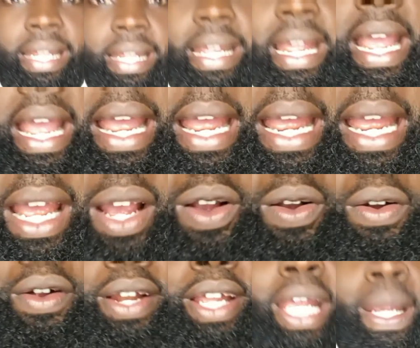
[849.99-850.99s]
near.
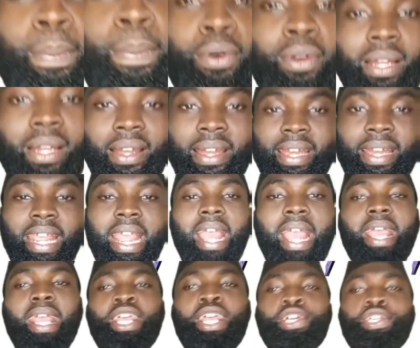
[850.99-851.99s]
Qaribun,
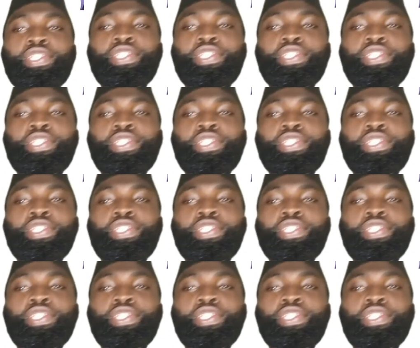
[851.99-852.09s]
near.